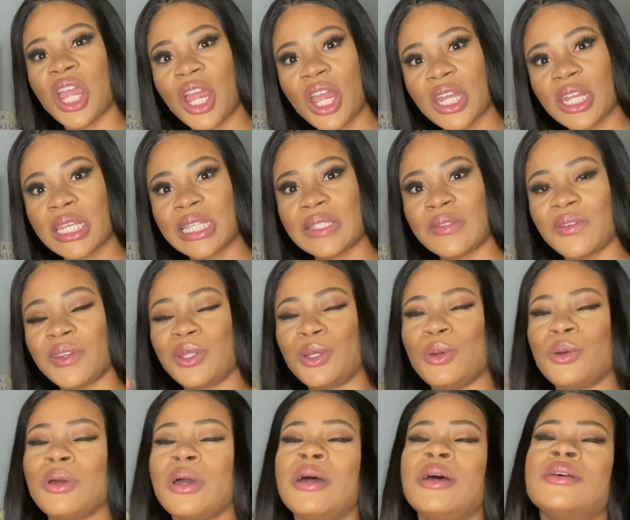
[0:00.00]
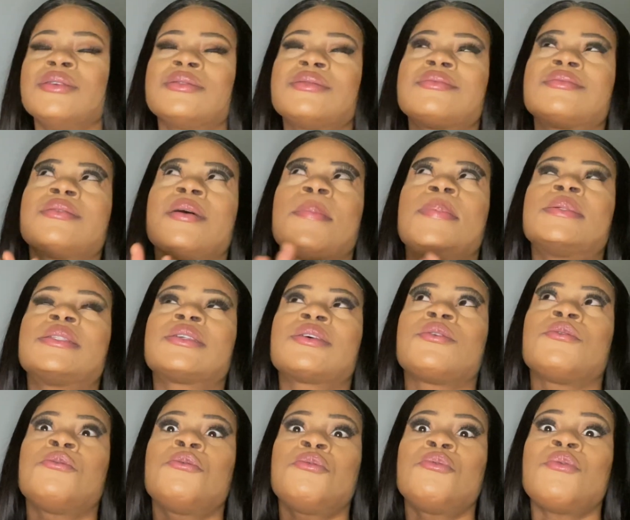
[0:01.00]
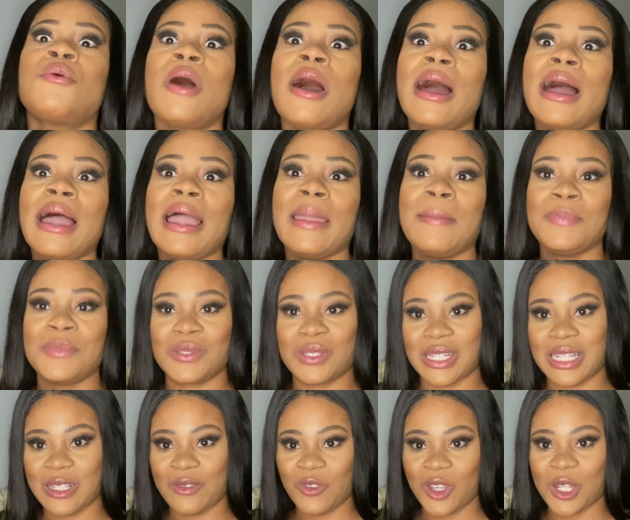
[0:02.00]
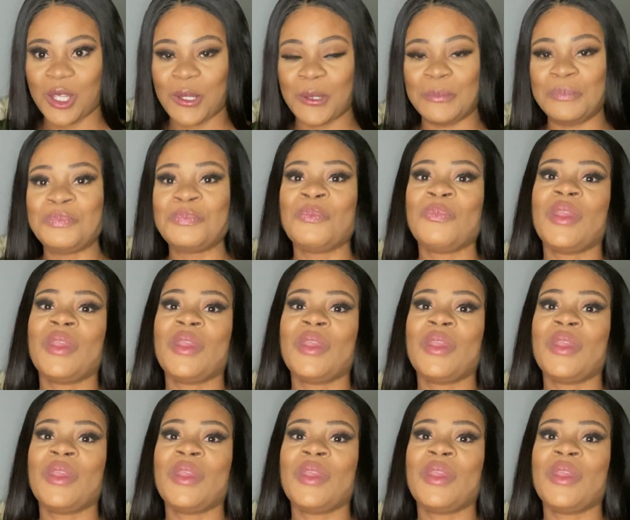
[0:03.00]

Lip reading: this video, subscribe to this video,